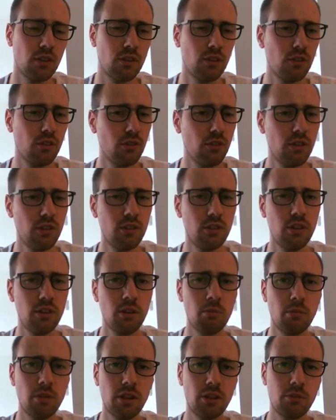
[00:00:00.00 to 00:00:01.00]
And as you can see,
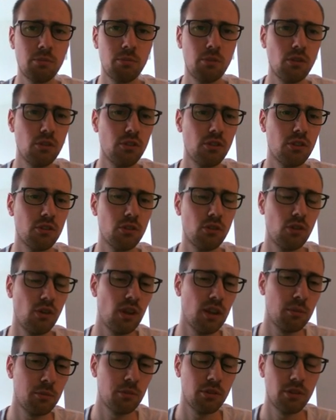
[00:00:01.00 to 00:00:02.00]
Black's pawn center
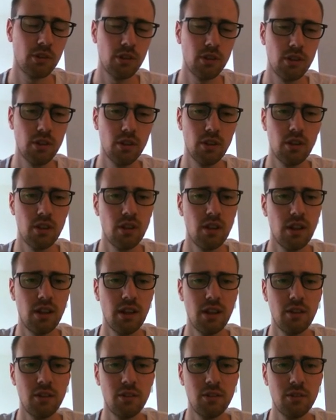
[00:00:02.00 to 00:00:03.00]
collapsed.
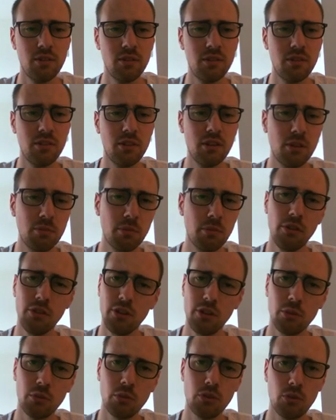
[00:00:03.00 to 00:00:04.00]
And his pawn
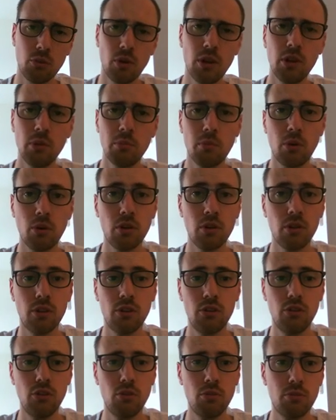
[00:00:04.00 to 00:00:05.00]
center was quite important
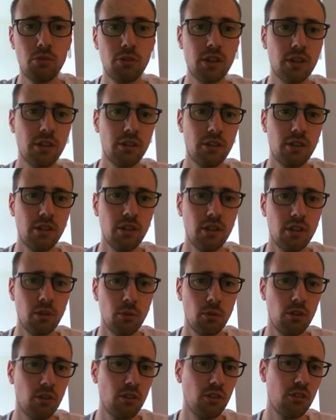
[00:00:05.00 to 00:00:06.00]
to protect his king,
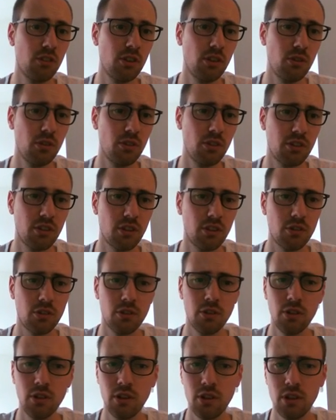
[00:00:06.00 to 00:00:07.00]
which is still in the center.
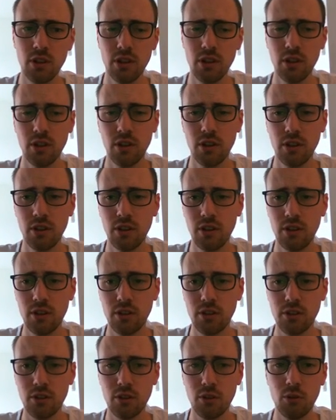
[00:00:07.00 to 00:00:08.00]

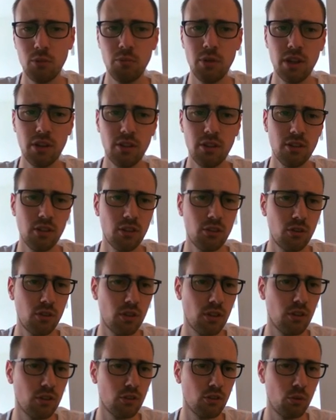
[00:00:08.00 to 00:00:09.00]
So Black decides to
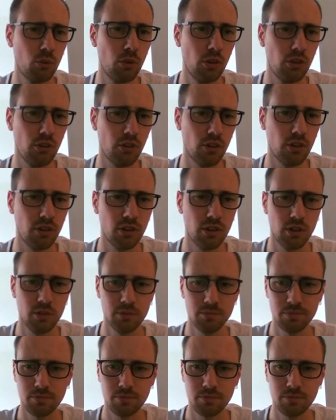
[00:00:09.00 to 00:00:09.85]
castle queenside now.